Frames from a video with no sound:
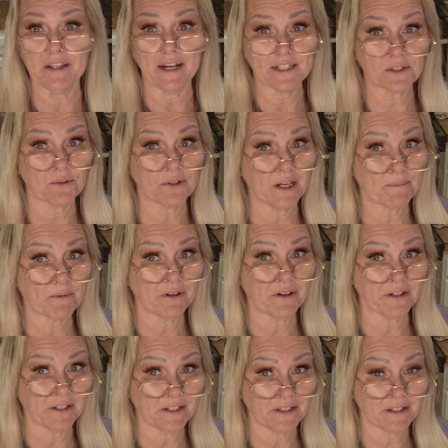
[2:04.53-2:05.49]
That's when I'm
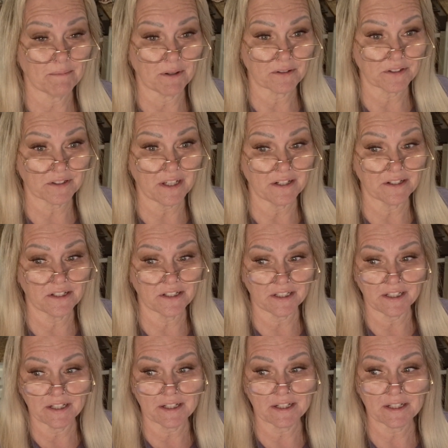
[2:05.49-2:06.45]
going to need the most
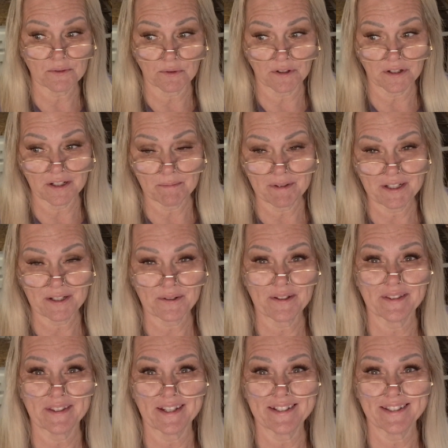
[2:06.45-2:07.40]
energy, because we're going to be
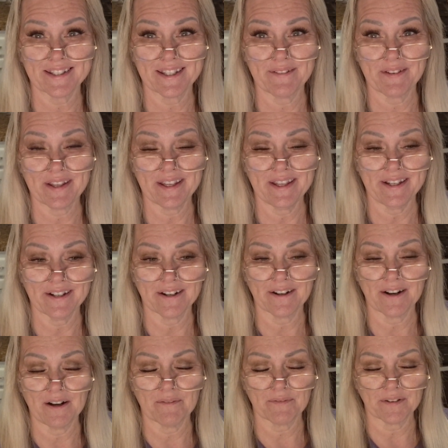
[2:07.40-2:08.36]
doing Thanksgiving
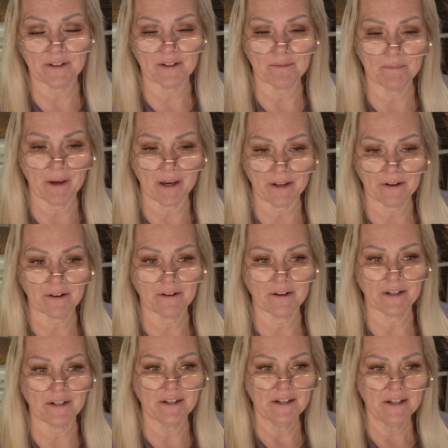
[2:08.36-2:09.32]
here. I'll feel better
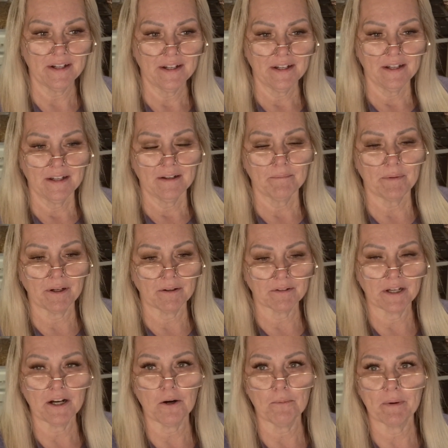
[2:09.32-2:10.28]
and be able
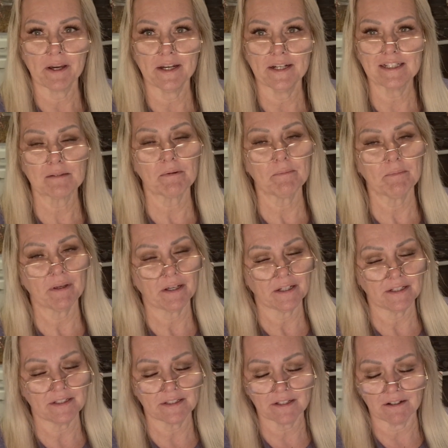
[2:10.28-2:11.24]
to help my husband,
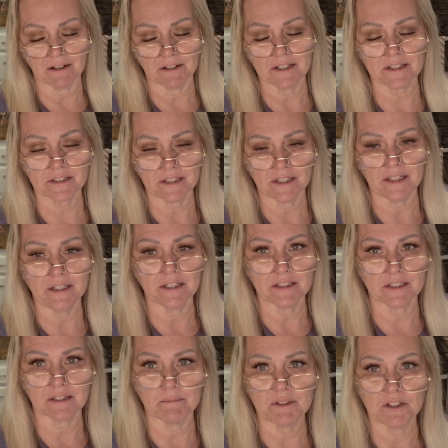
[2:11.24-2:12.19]
because honestly, he
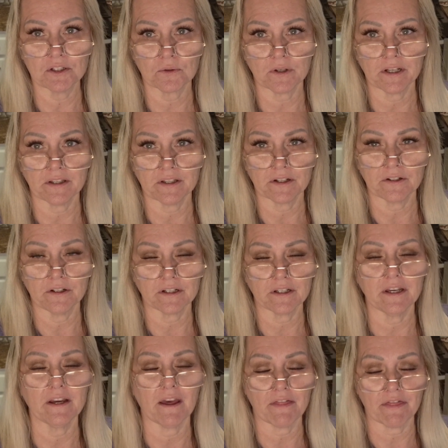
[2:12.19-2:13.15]
does the majority of the
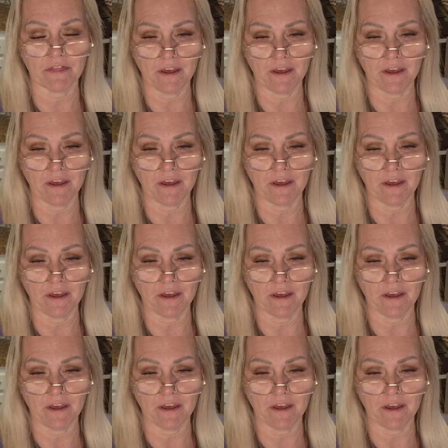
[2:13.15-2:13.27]
cooking.